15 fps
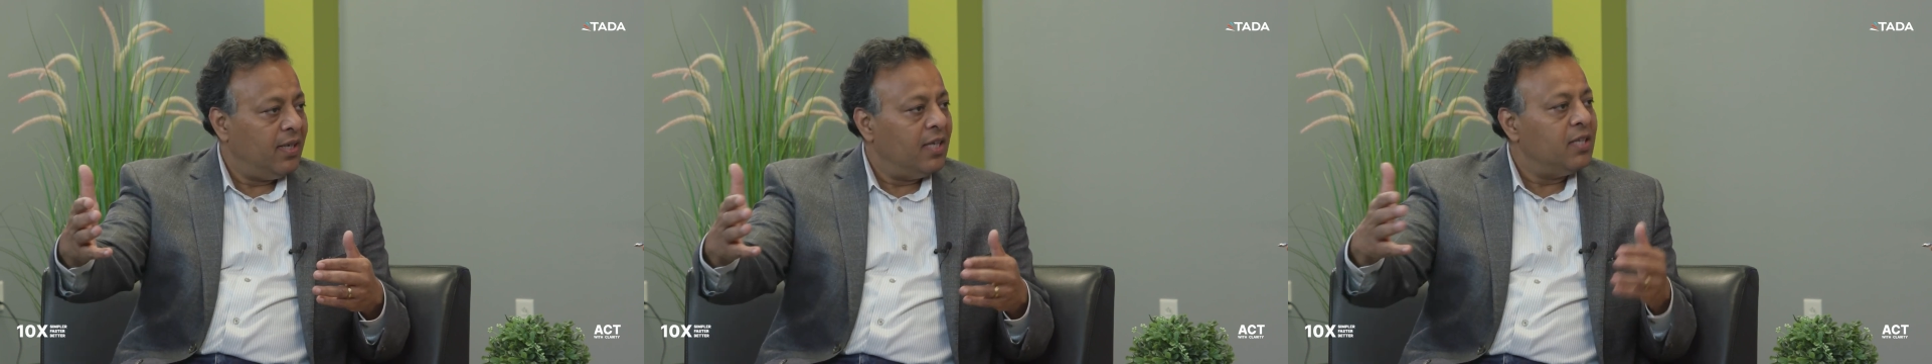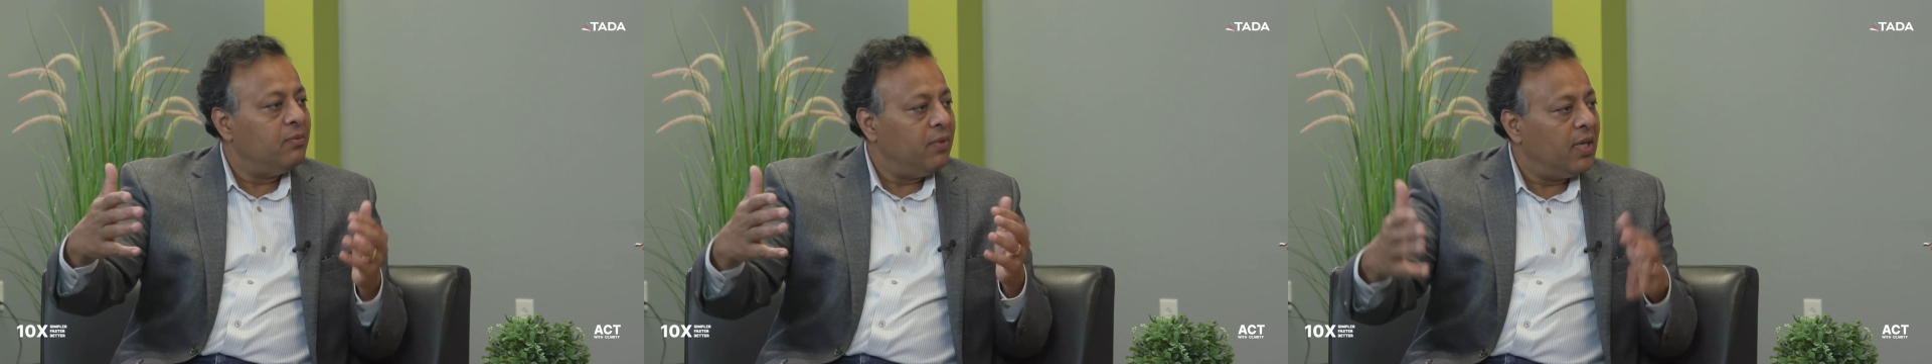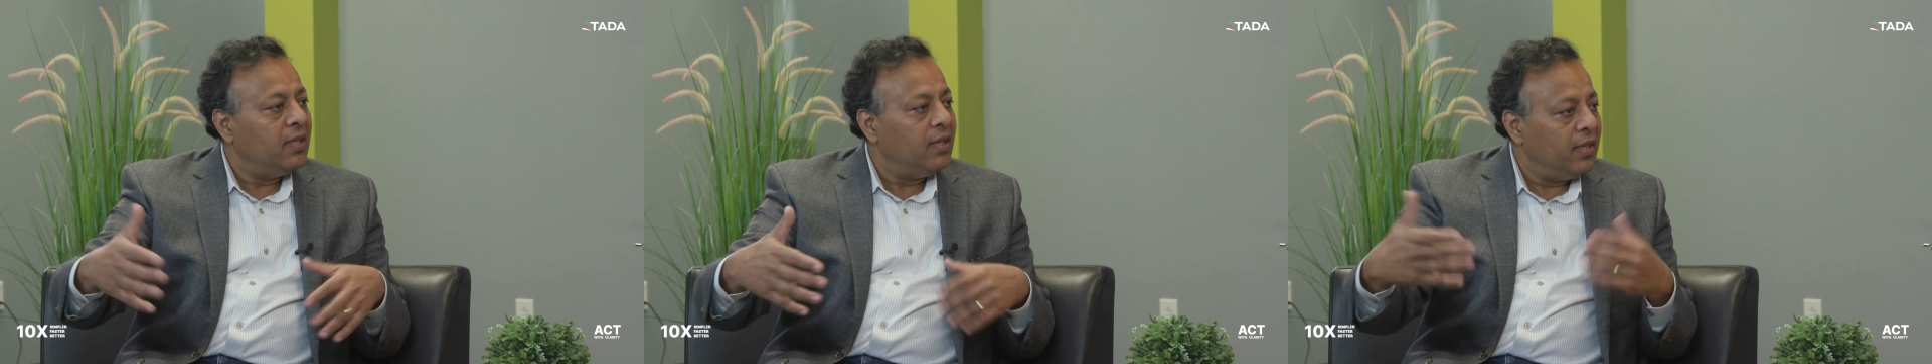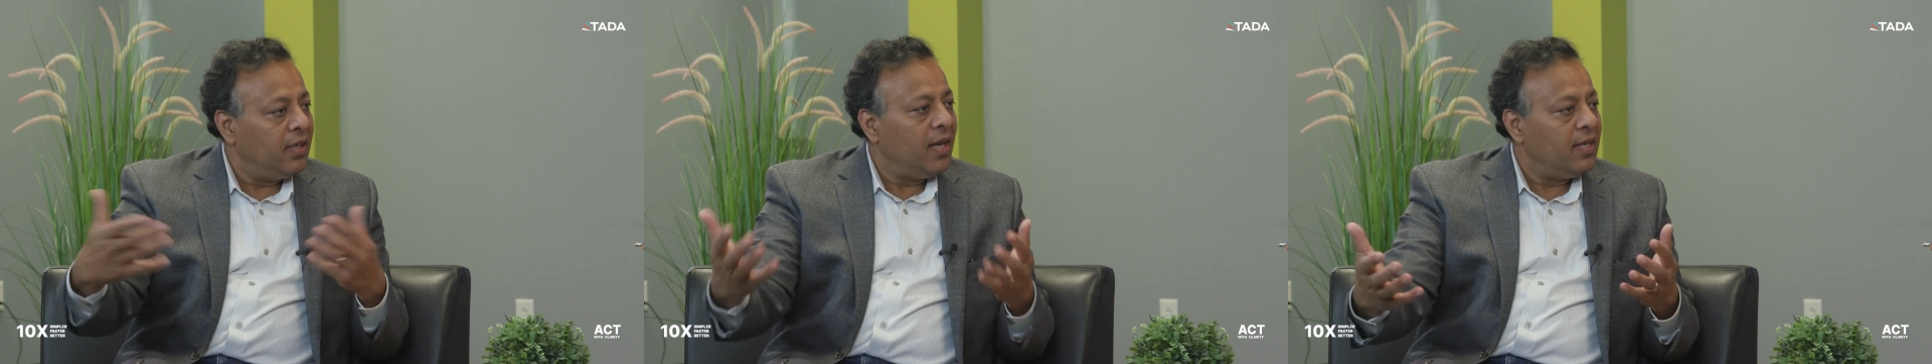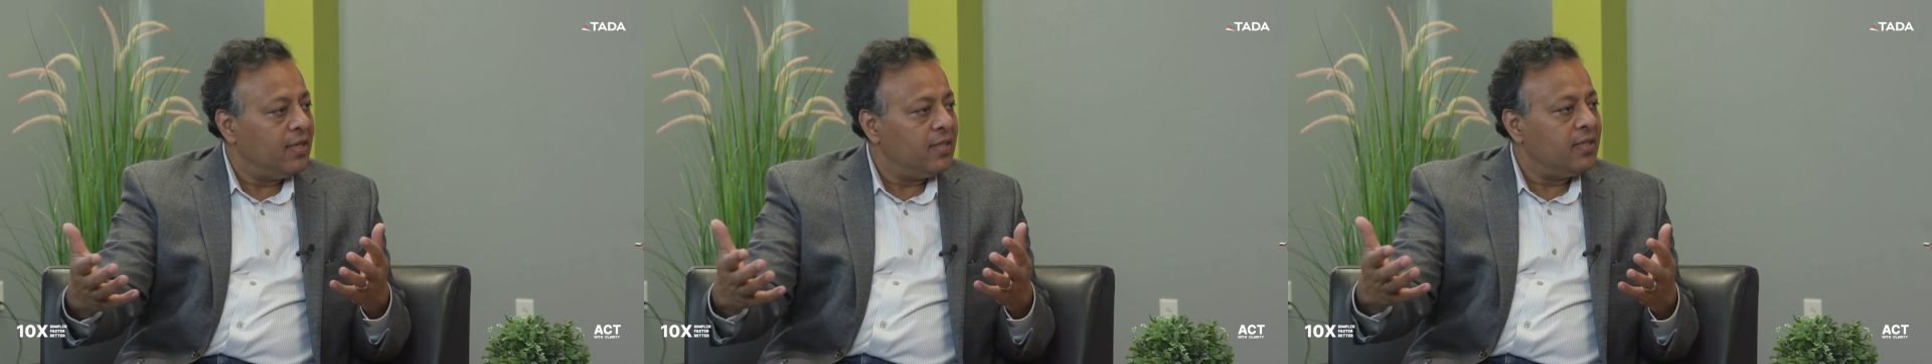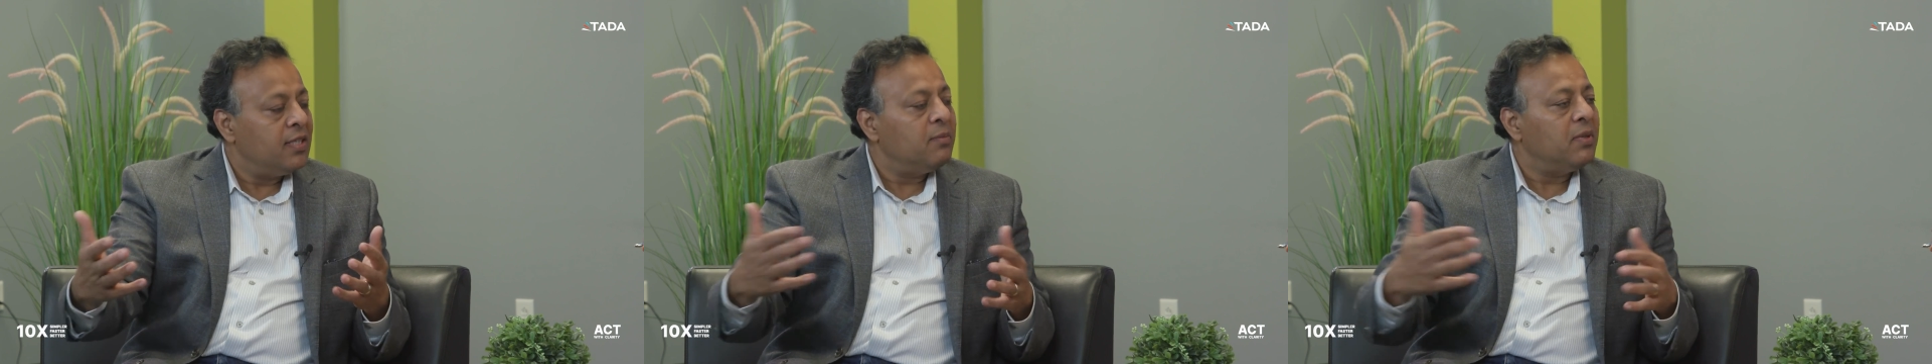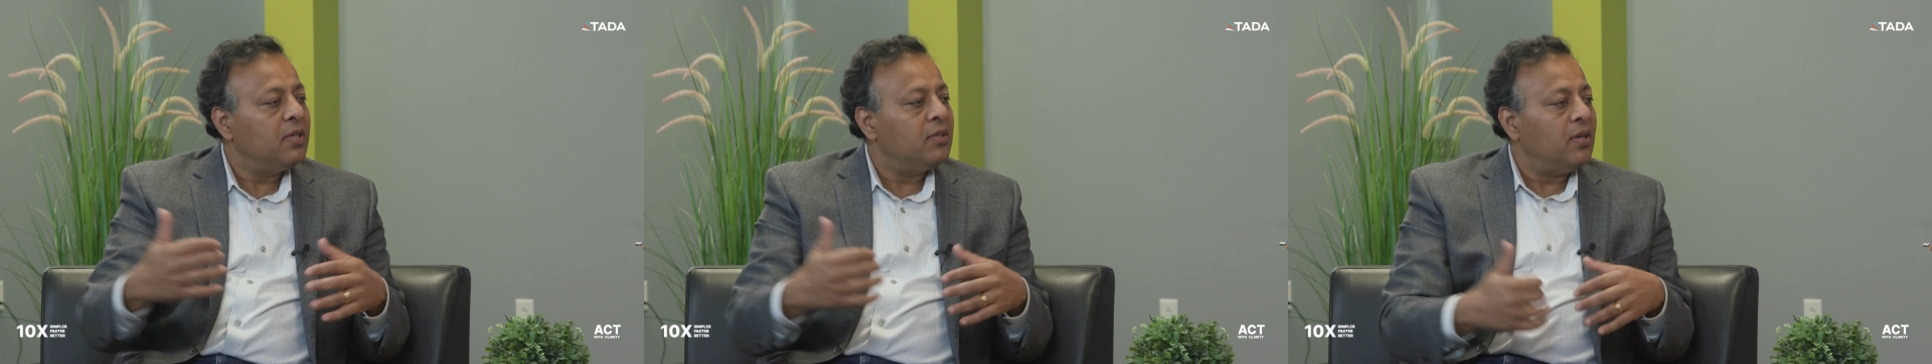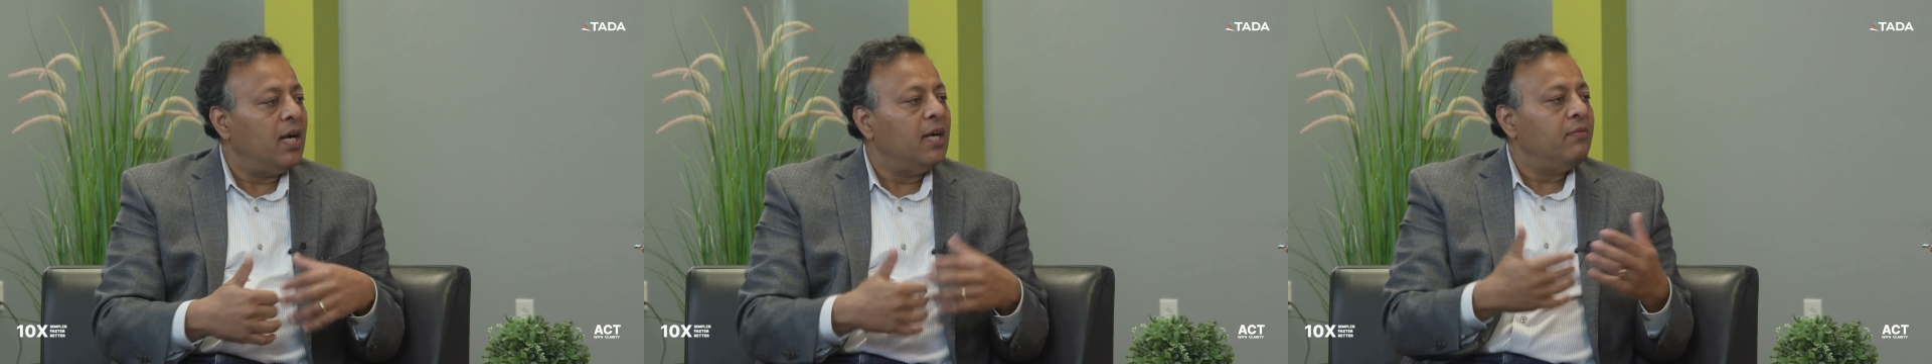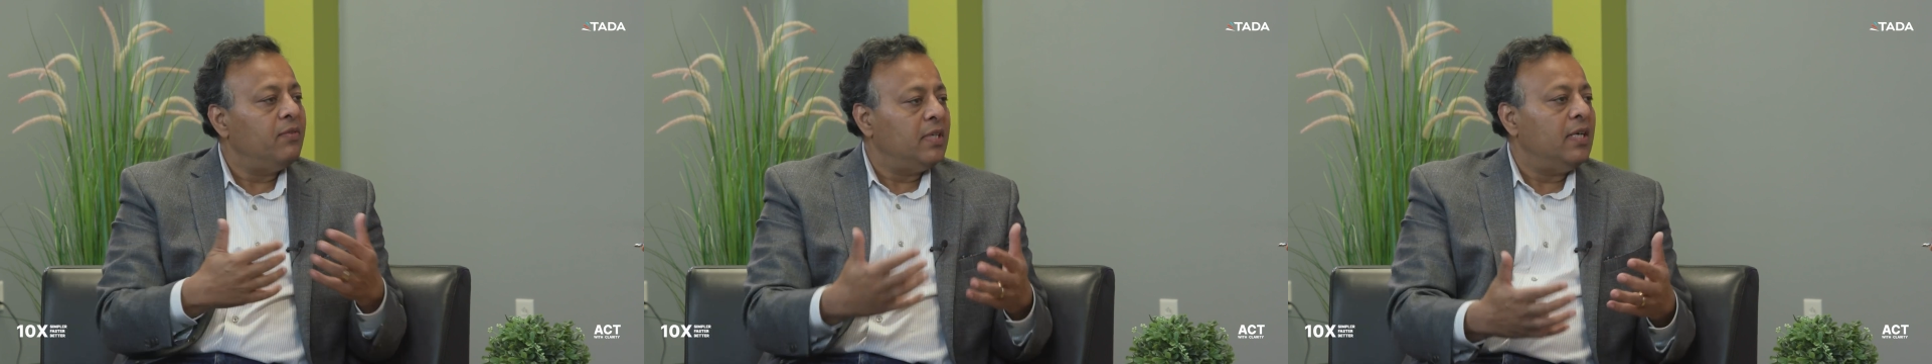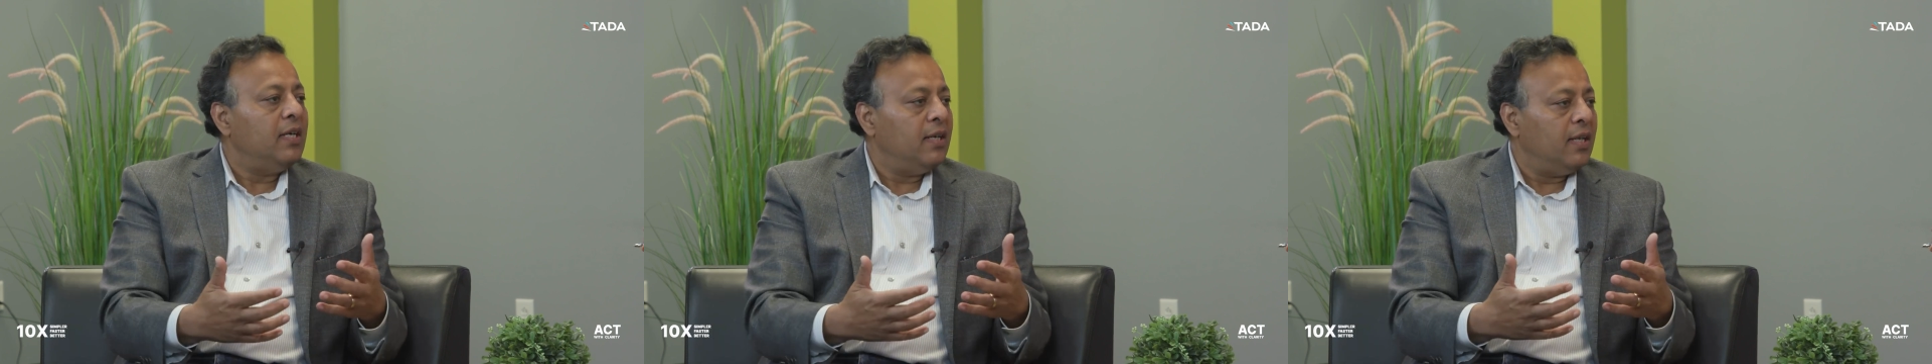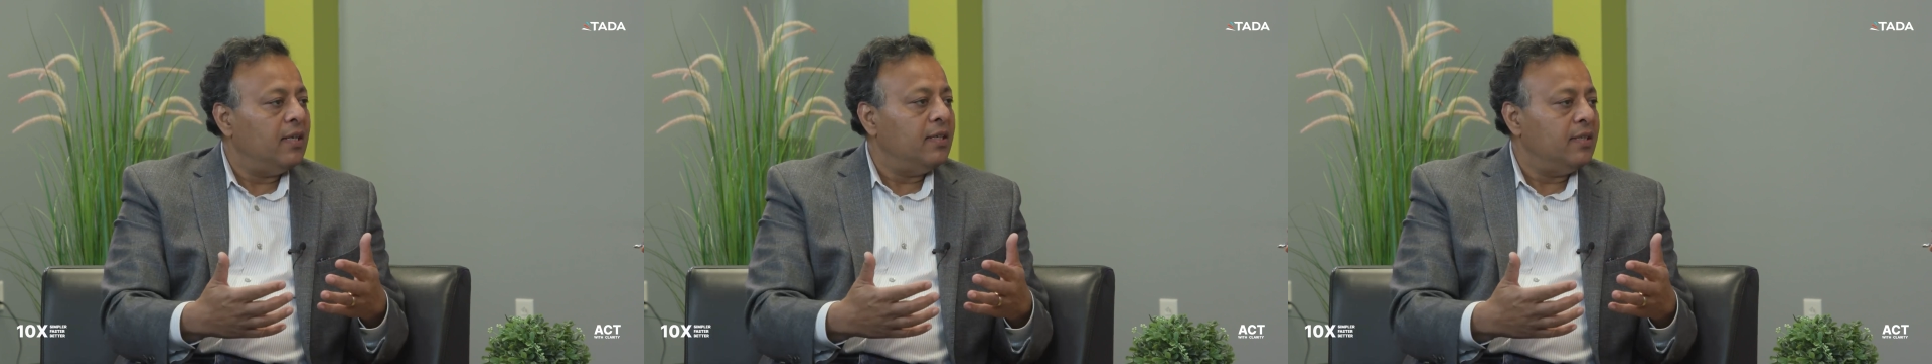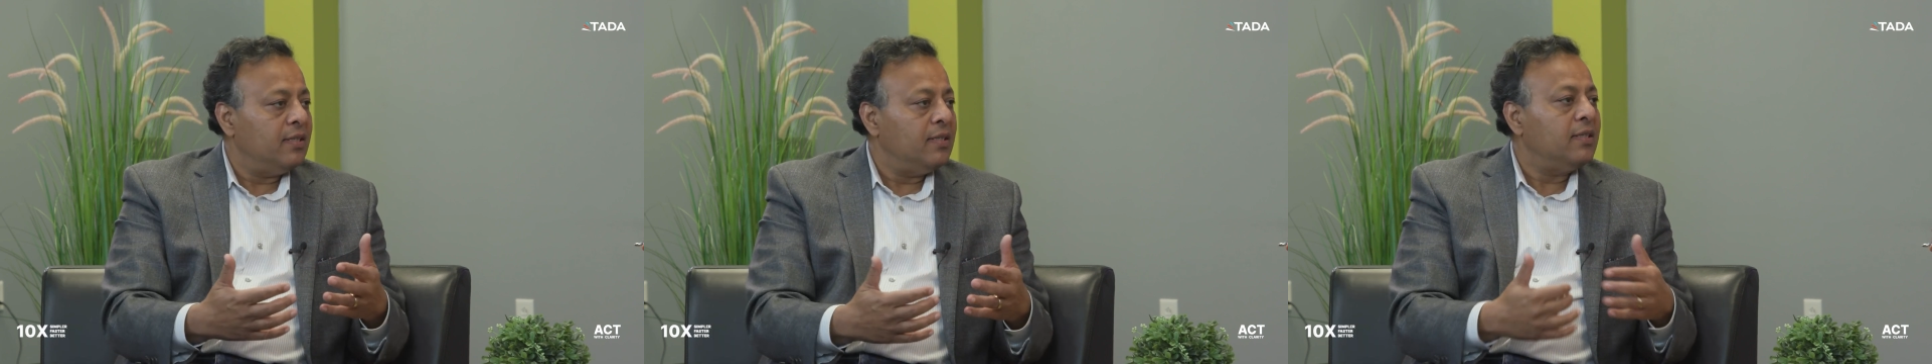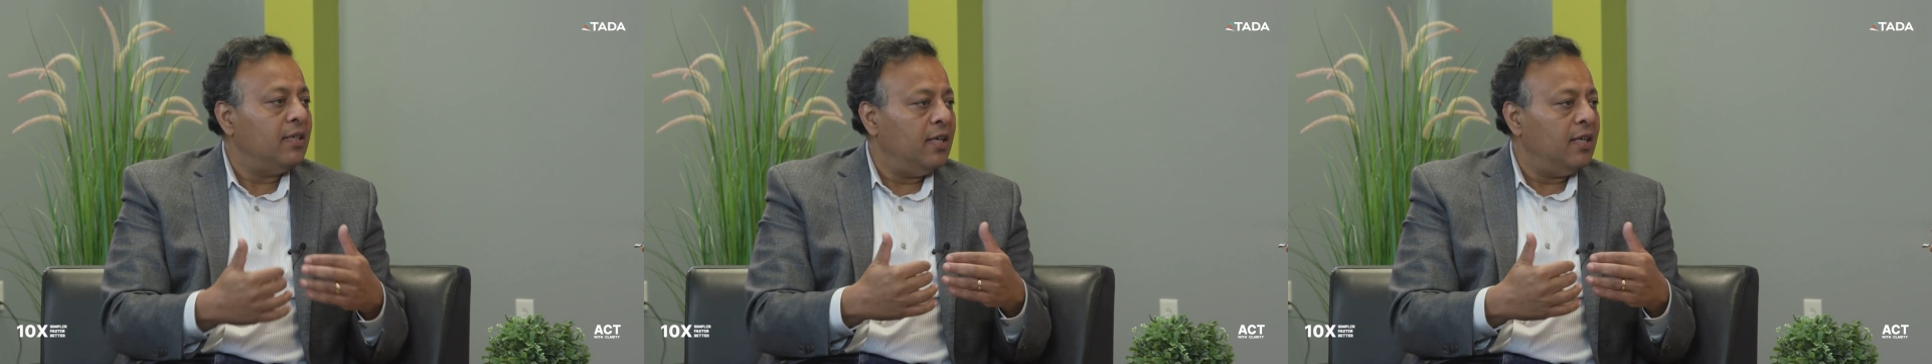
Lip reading: is where the intelligence is, because artificial intelligence is